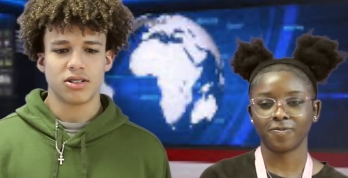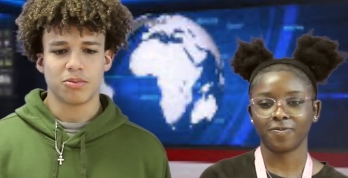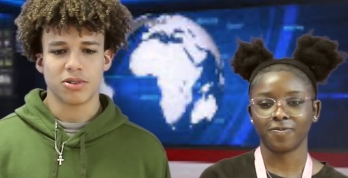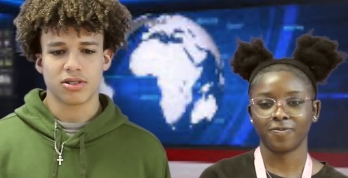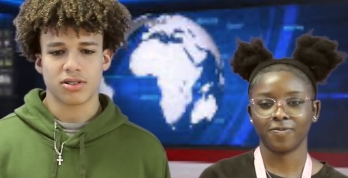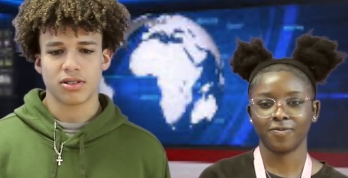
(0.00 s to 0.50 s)
Speaker 1: to
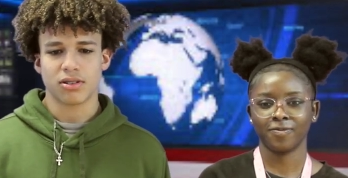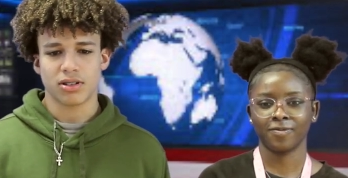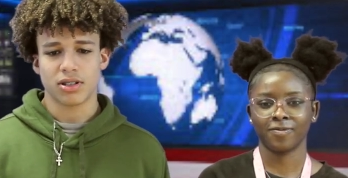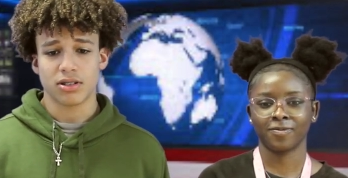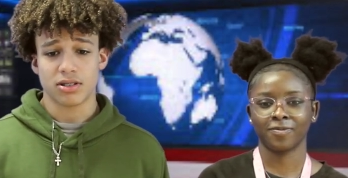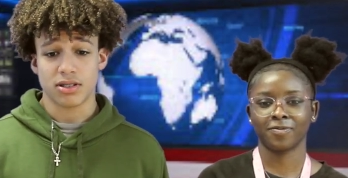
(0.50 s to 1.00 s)
purchase and
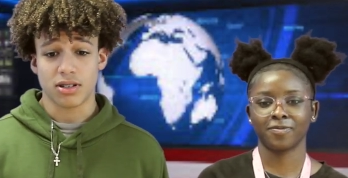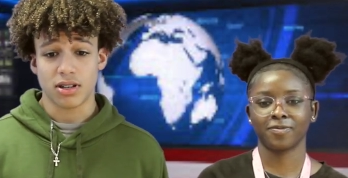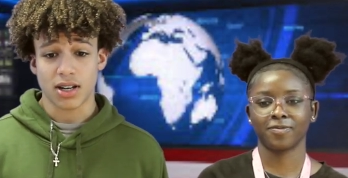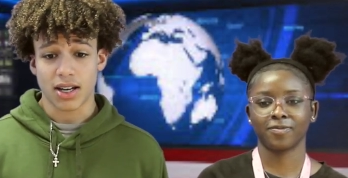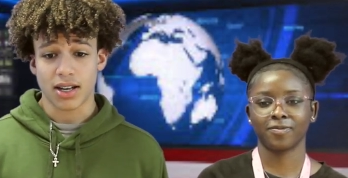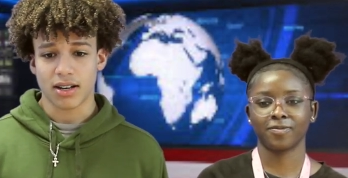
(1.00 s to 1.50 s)
create your
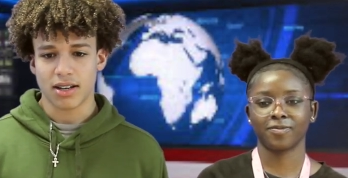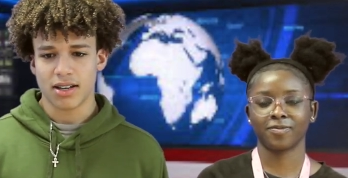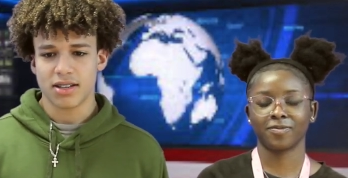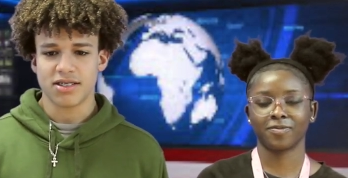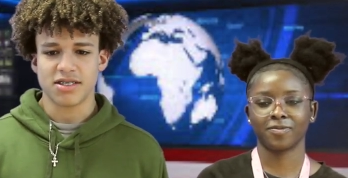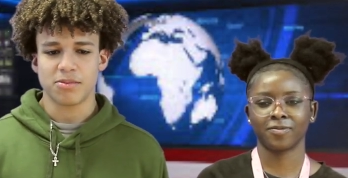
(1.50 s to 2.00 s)
senior ad.
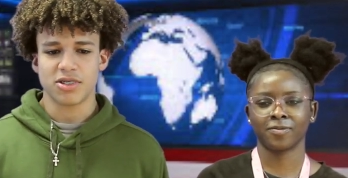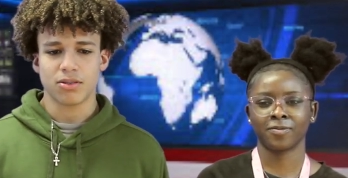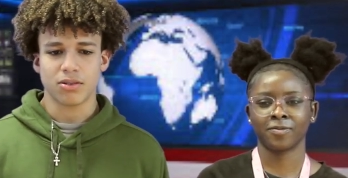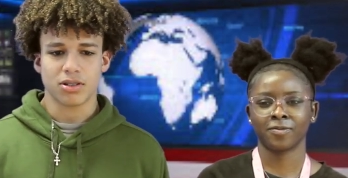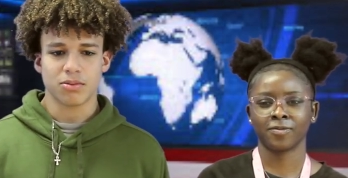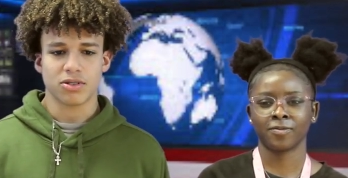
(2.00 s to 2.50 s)
See
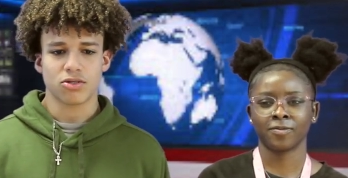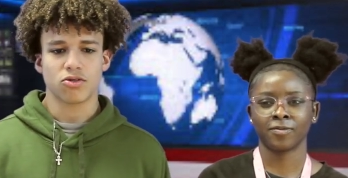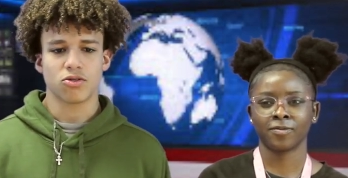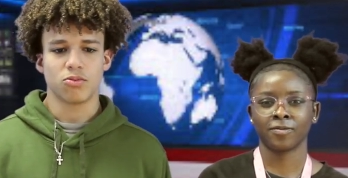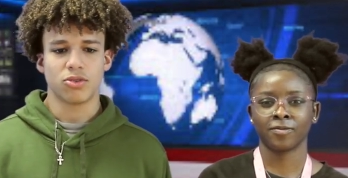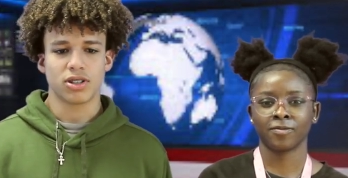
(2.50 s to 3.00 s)
Ms. Williams in
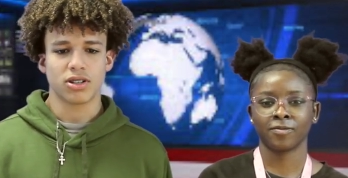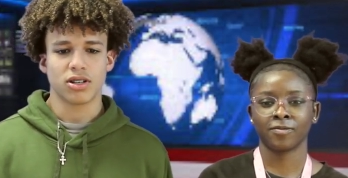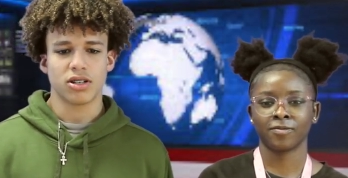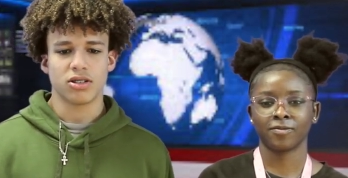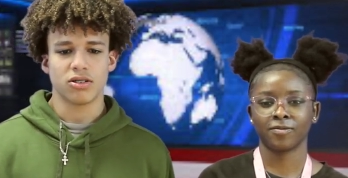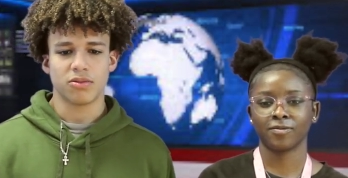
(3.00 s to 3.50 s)
room
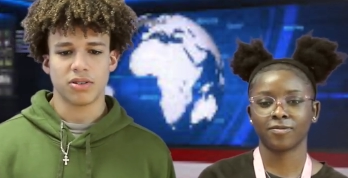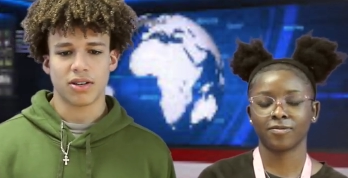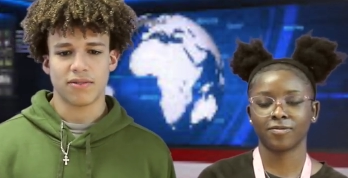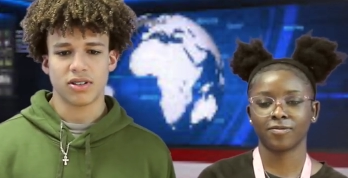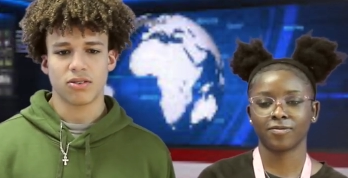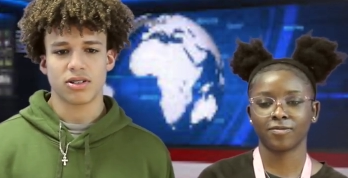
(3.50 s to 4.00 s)
132 if you
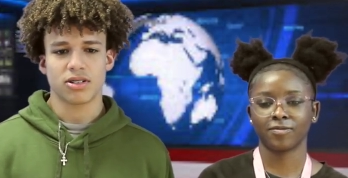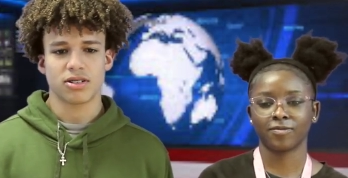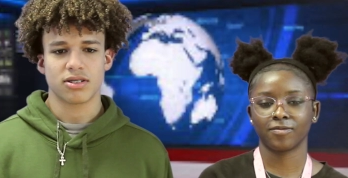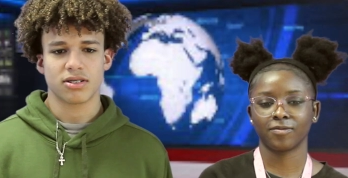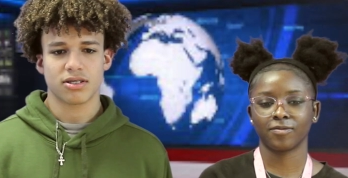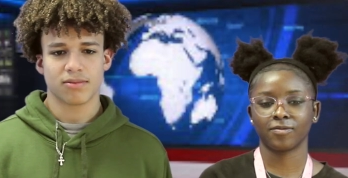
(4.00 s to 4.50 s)
have any
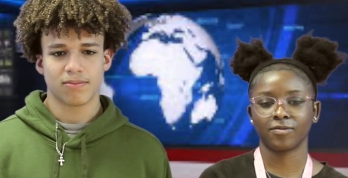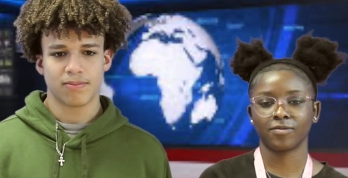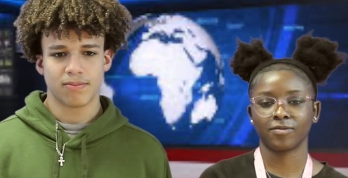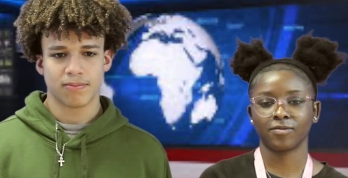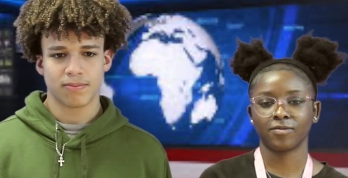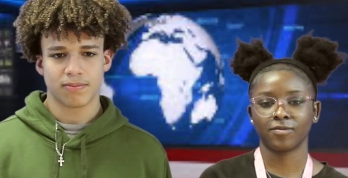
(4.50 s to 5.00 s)
questions.
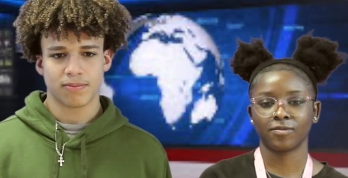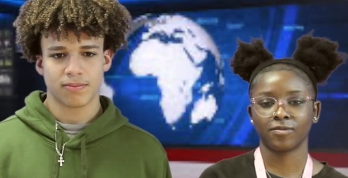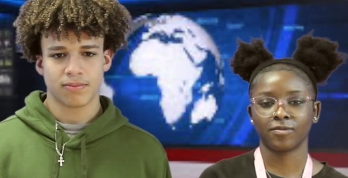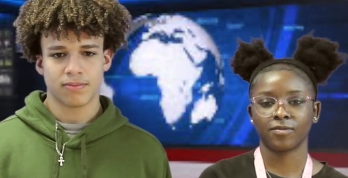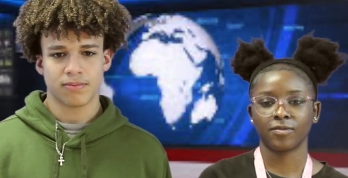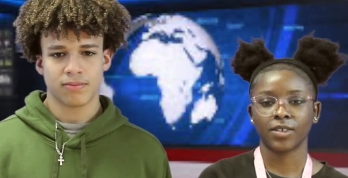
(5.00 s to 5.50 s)

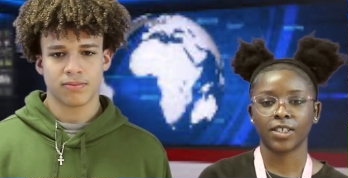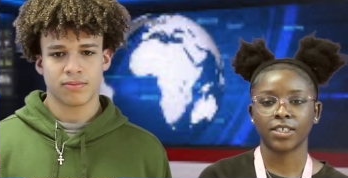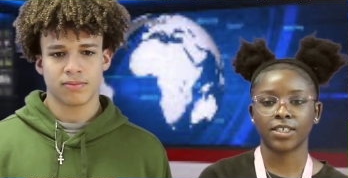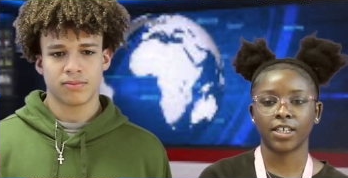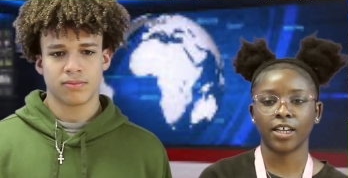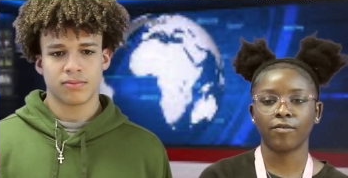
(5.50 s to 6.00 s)

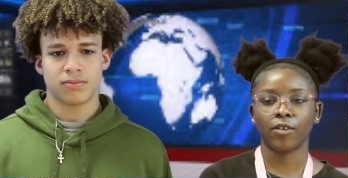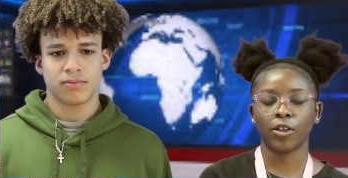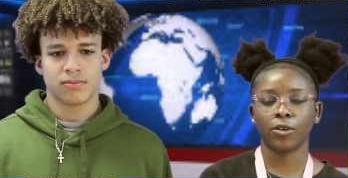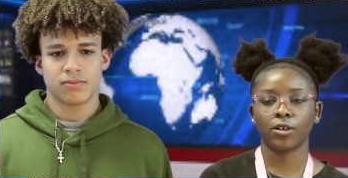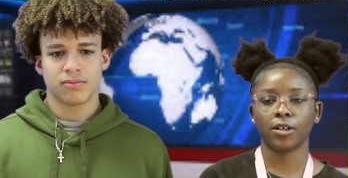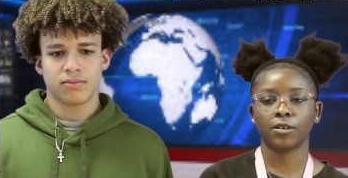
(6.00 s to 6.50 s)
Speaker 2: Today
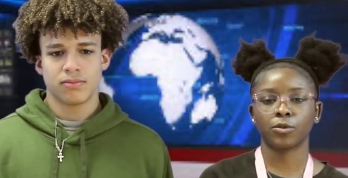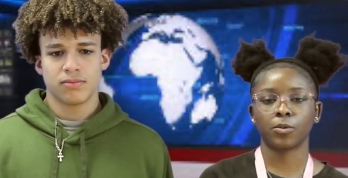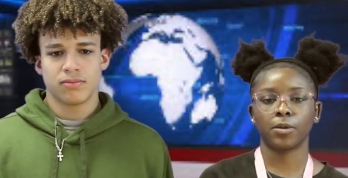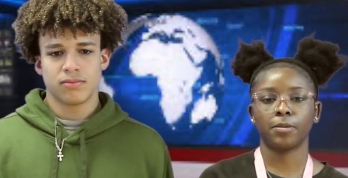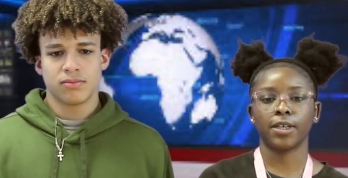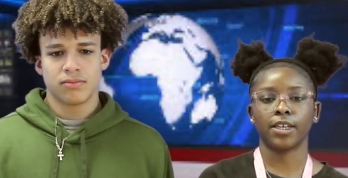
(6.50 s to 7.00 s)
following close
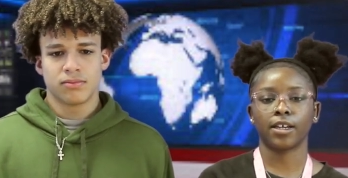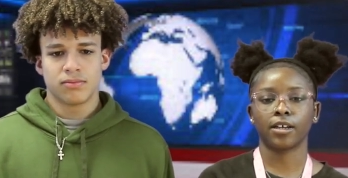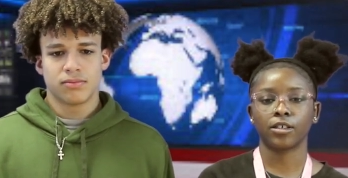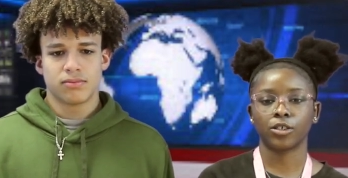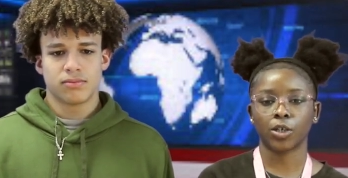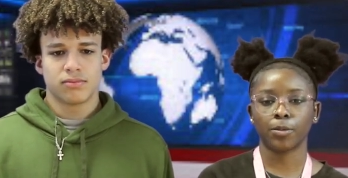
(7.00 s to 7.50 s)
will be
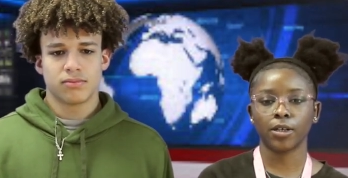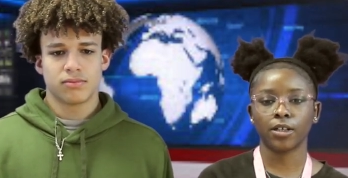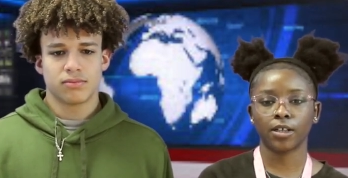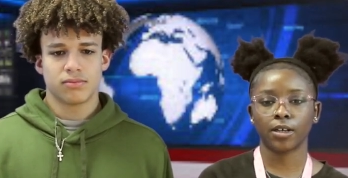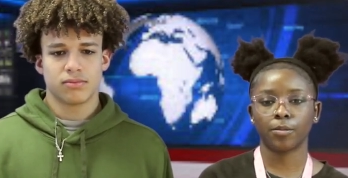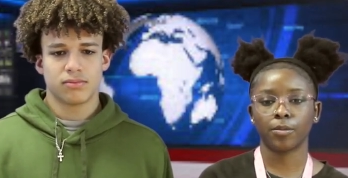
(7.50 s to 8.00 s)
meeting
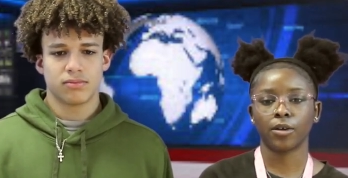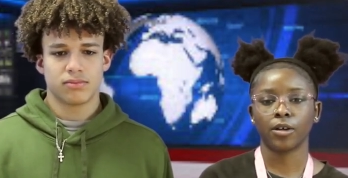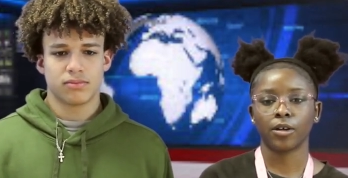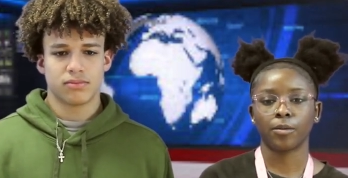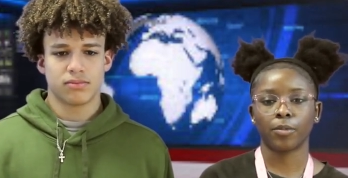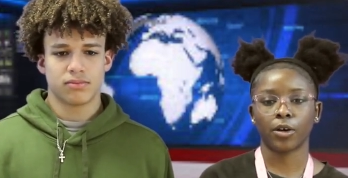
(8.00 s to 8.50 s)
German Club
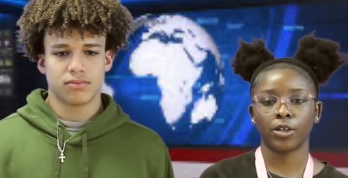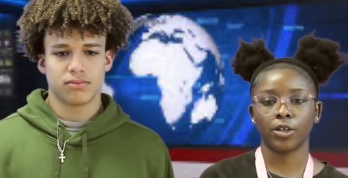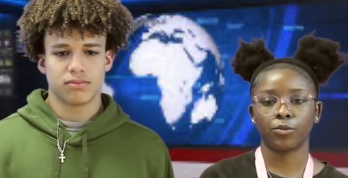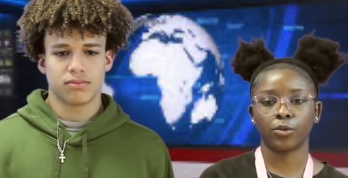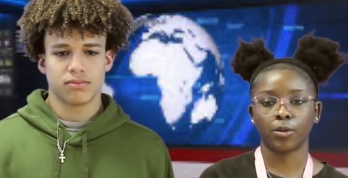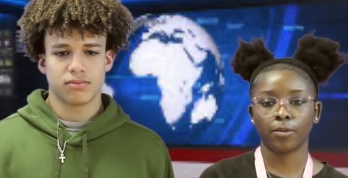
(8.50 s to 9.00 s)

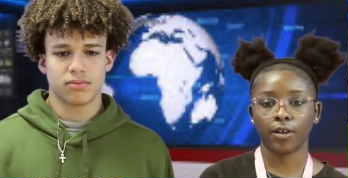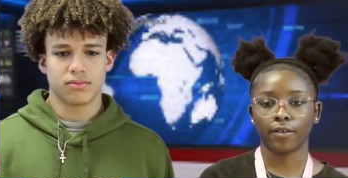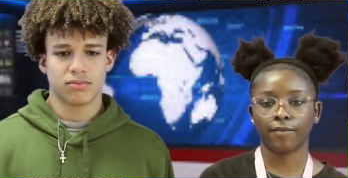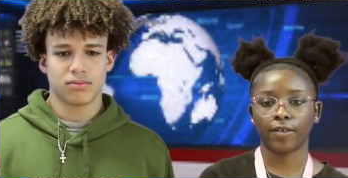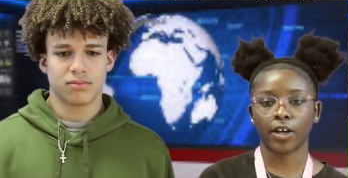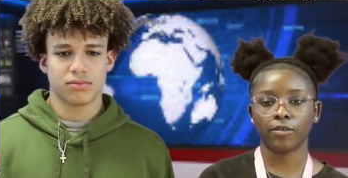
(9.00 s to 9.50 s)
Brownie Room
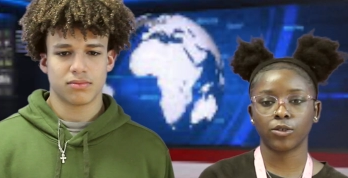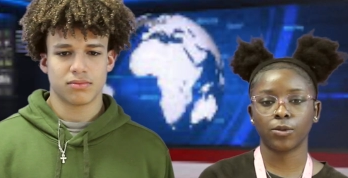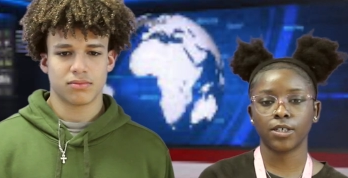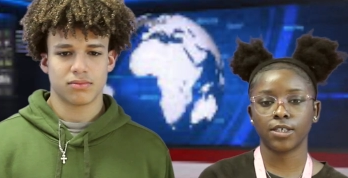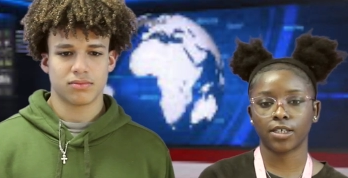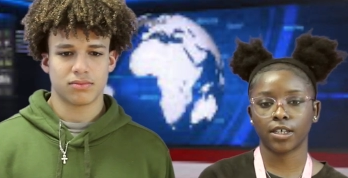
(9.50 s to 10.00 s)

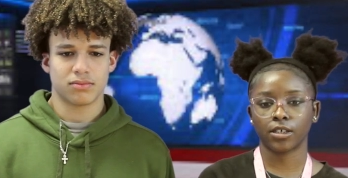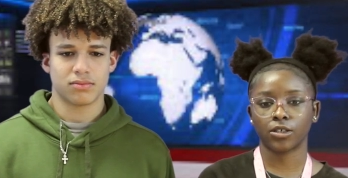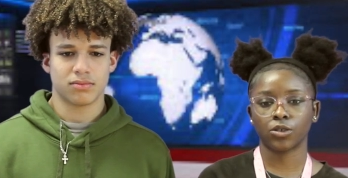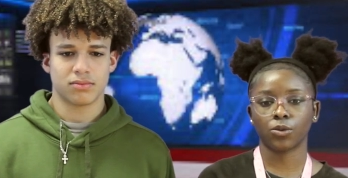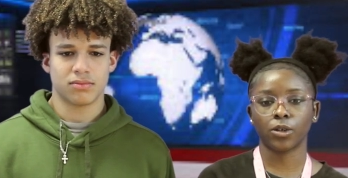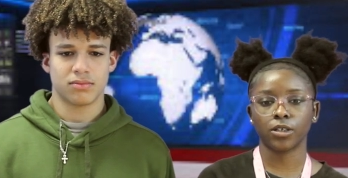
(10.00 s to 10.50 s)

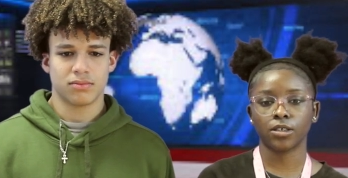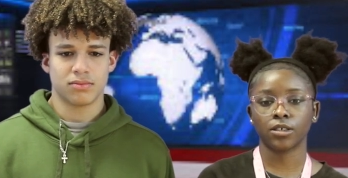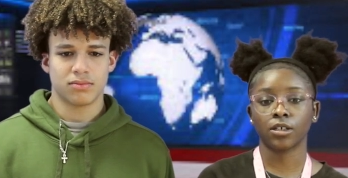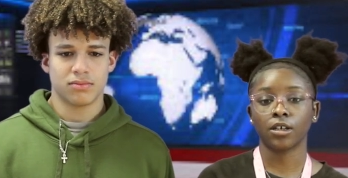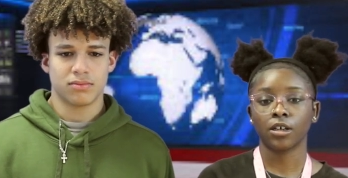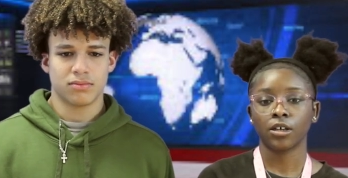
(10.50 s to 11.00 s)
526
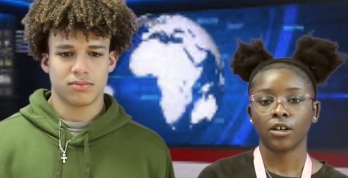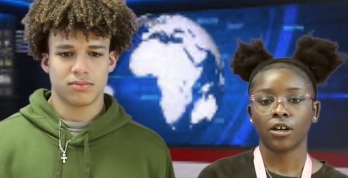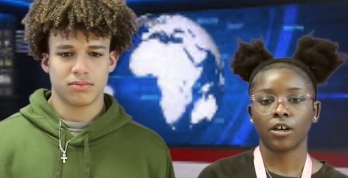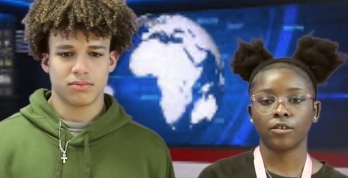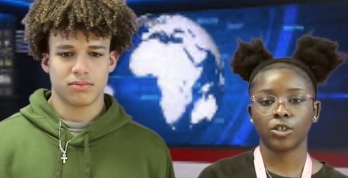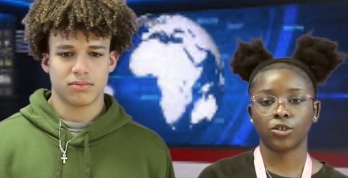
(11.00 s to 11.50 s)
Swords of